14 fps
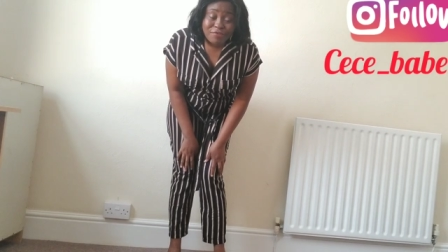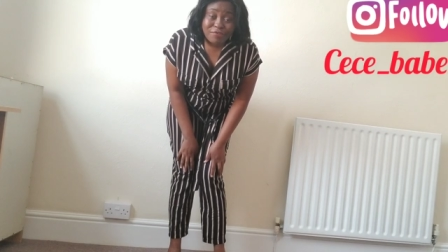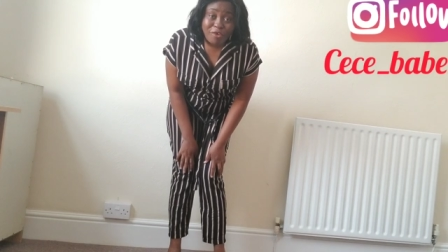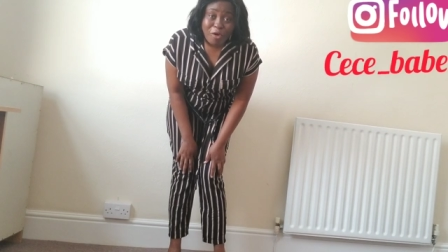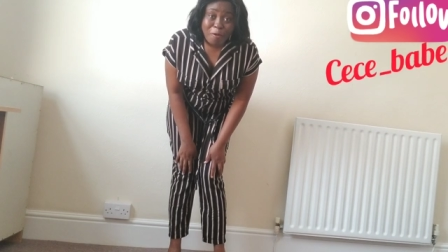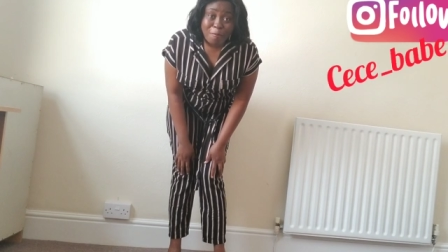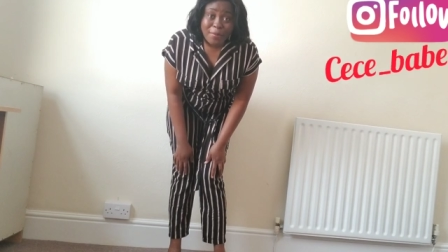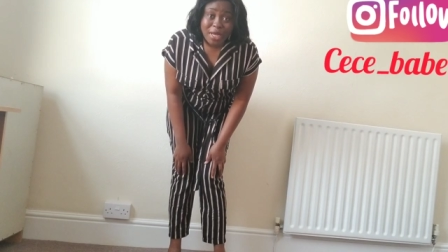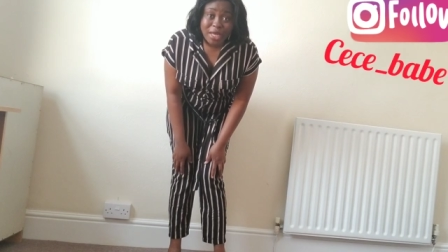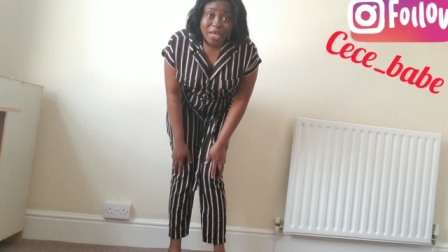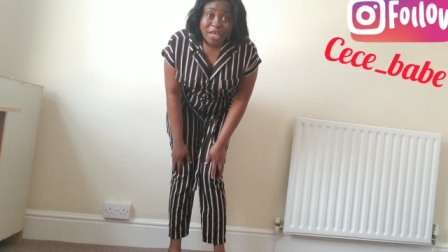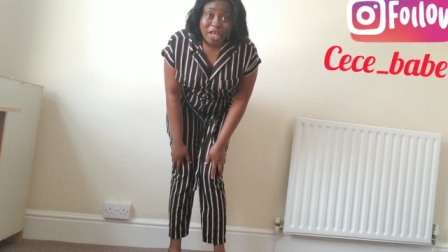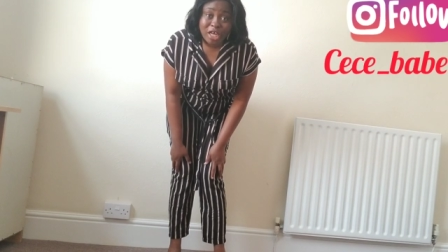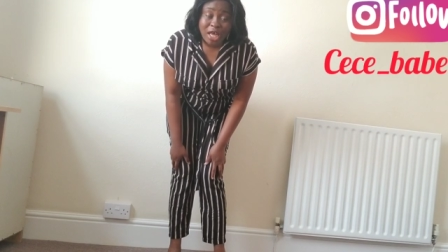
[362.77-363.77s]
from
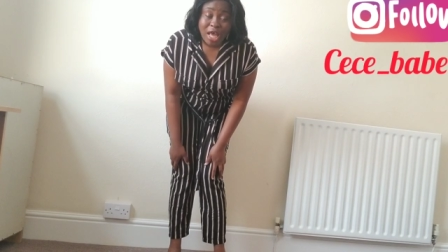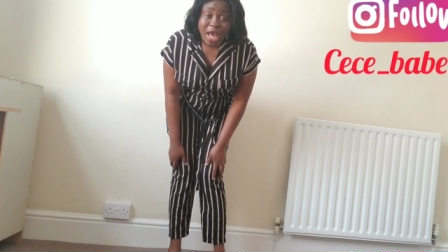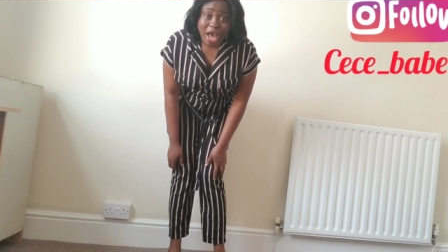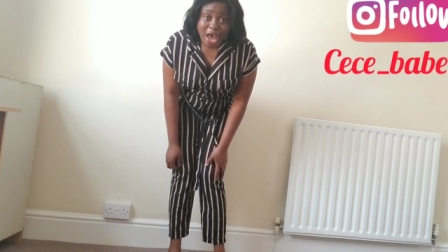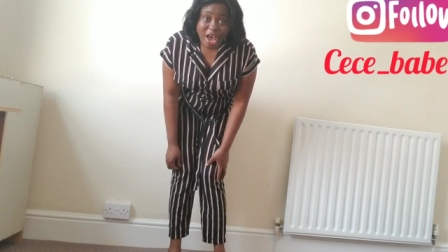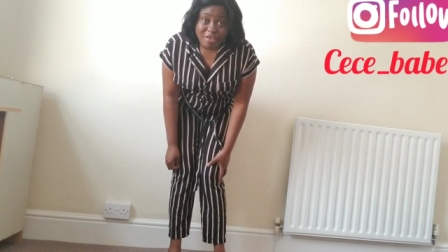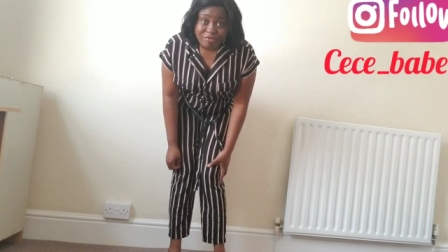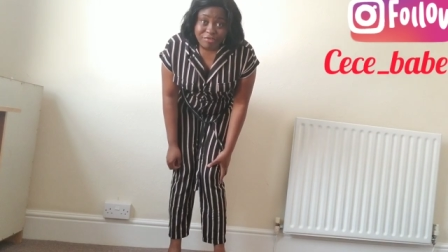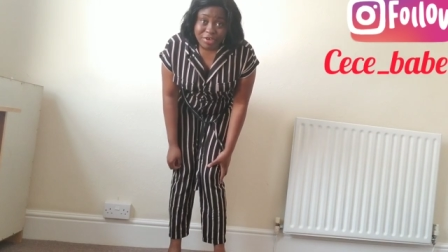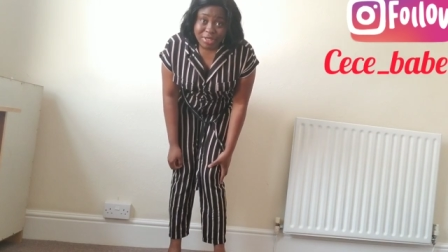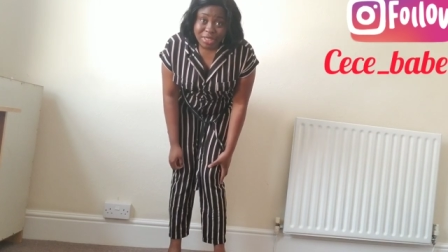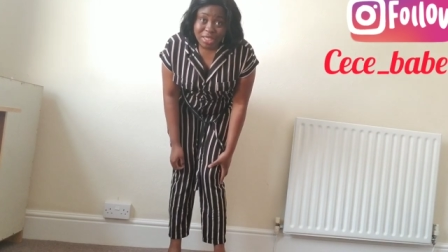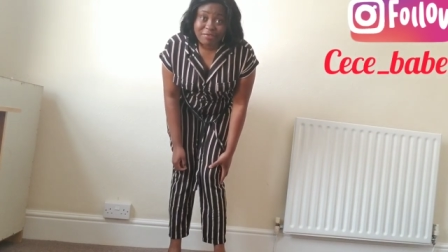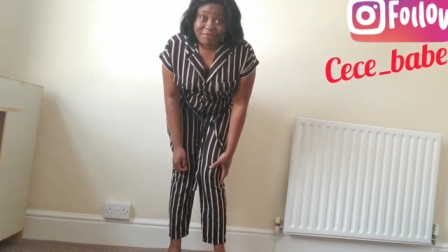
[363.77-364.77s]
uh,
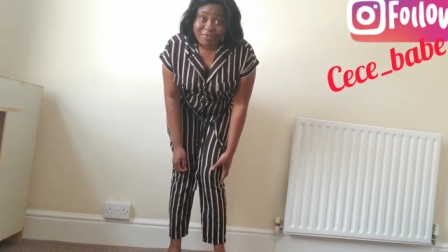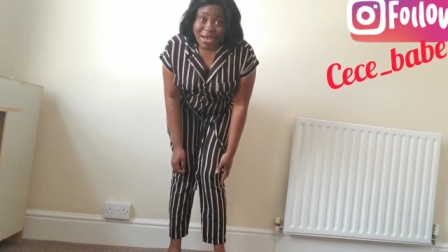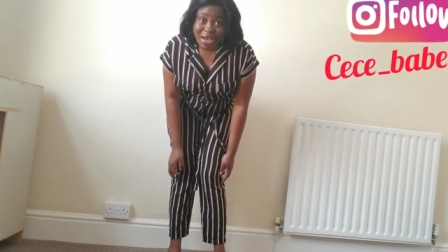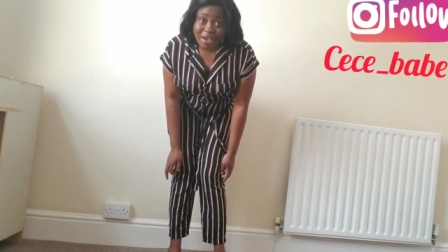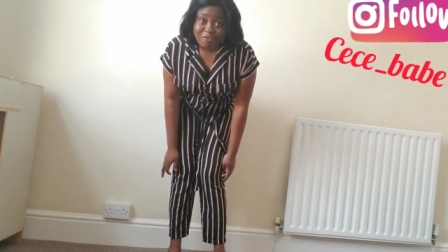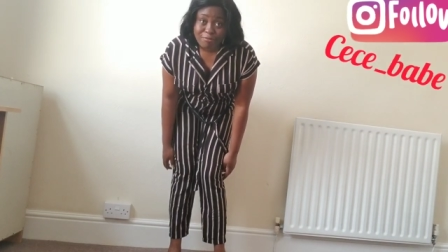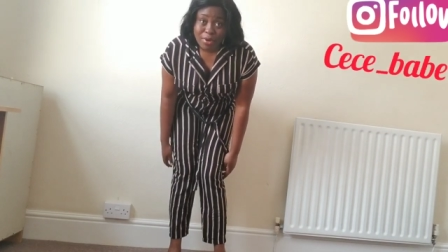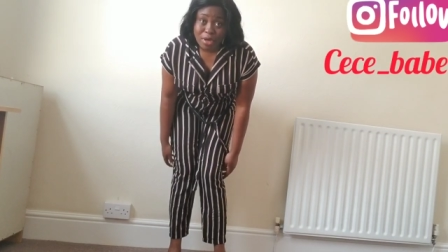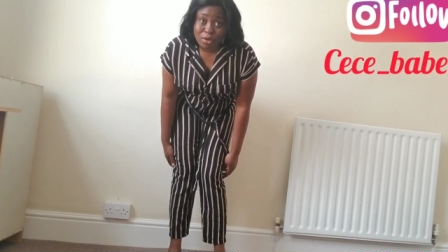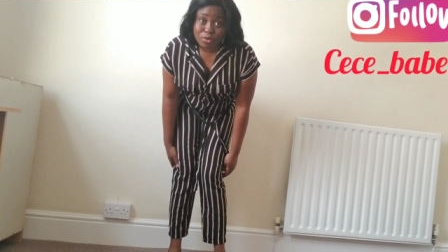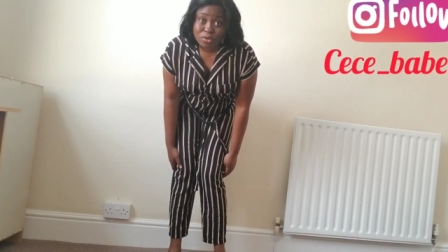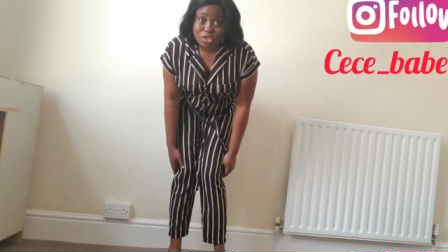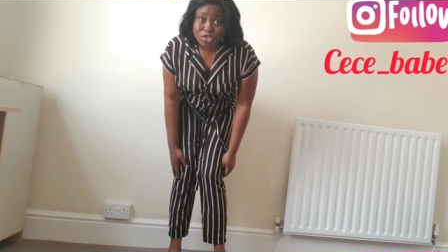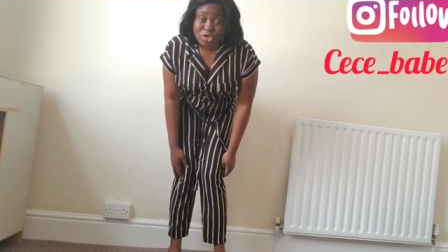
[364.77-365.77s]
everything five
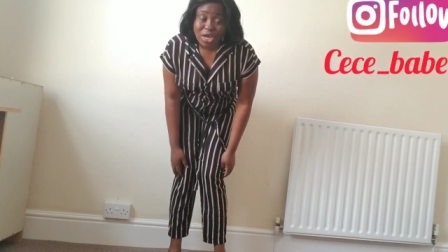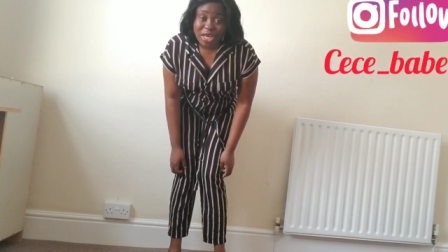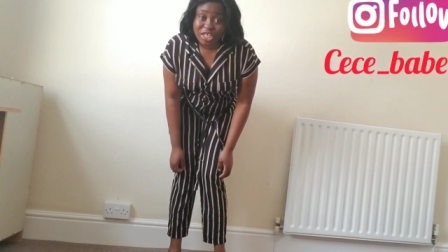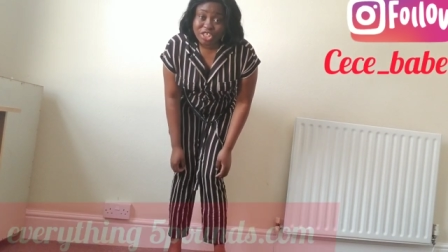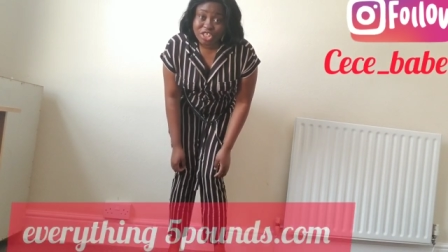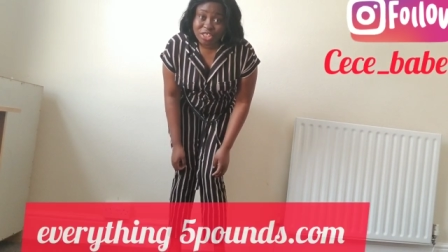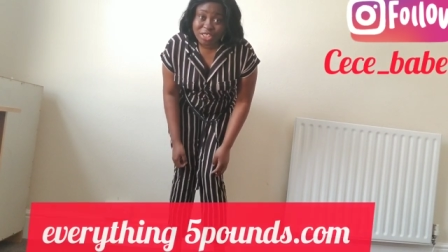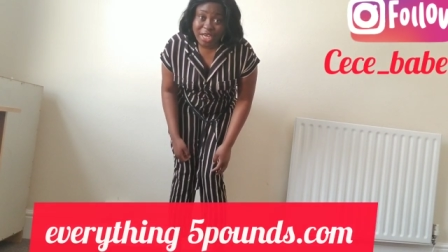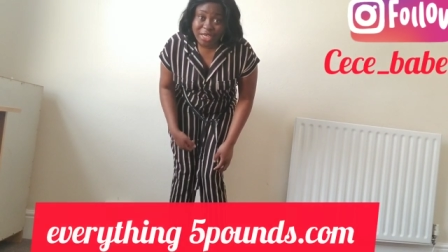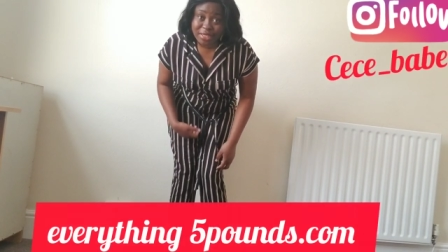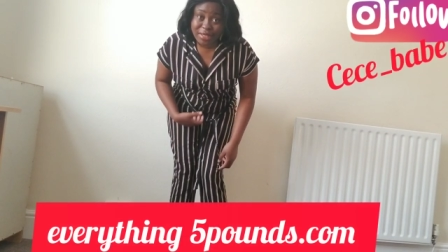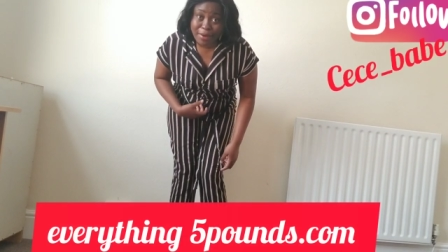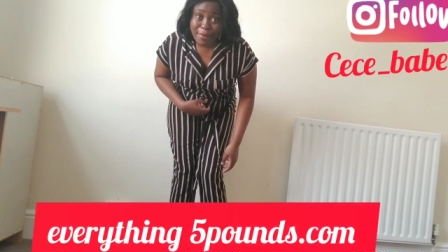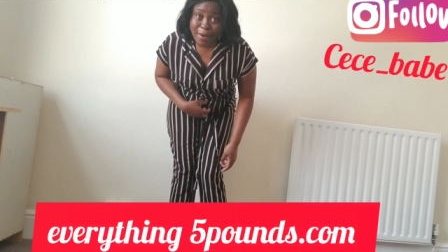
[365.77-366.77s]
pounds. You can
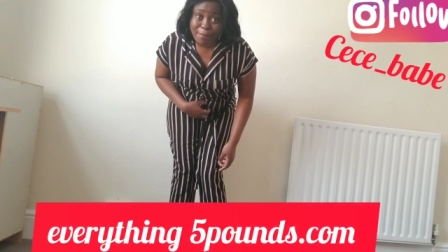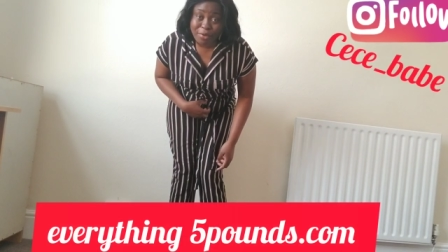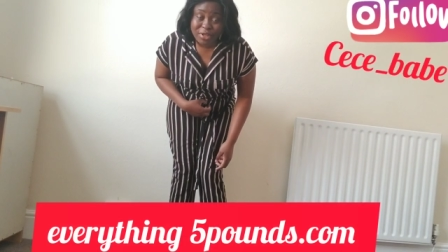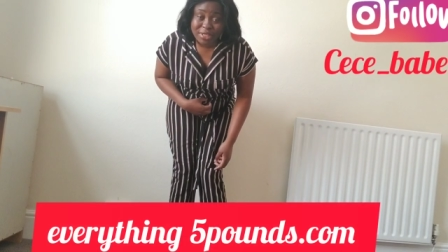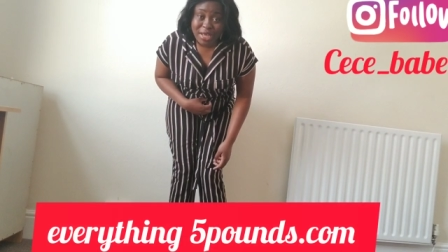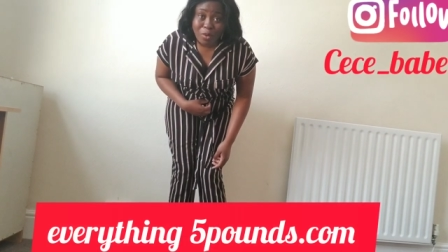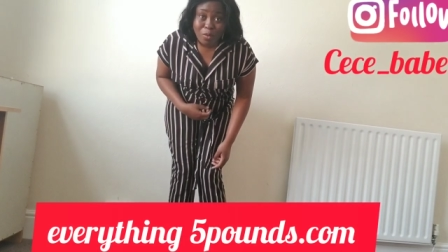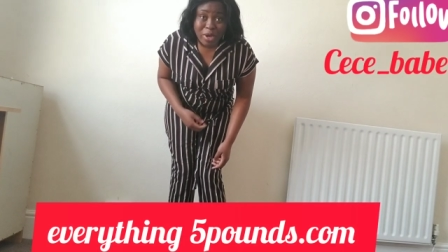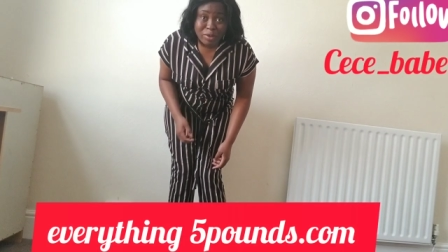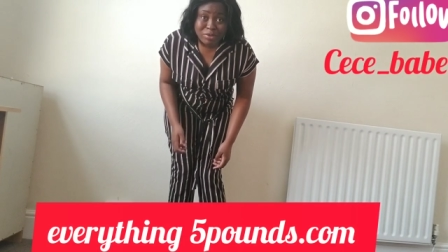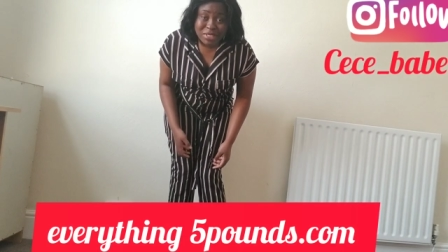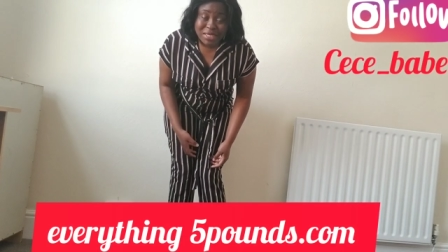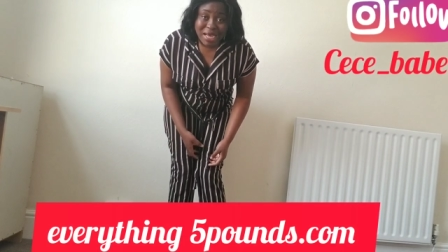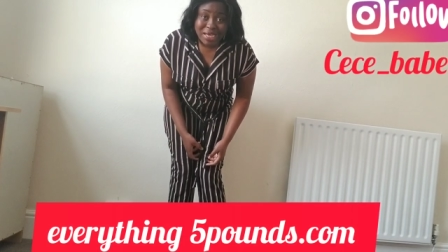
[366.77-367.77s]
check them up on their
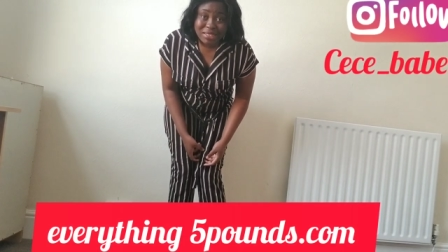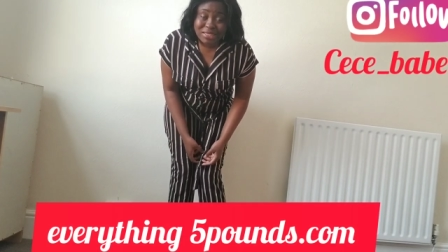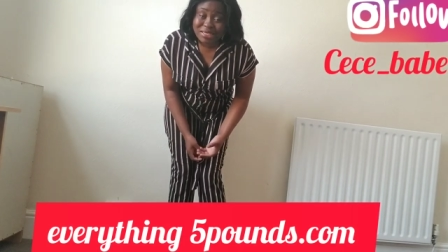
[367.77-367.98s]
website.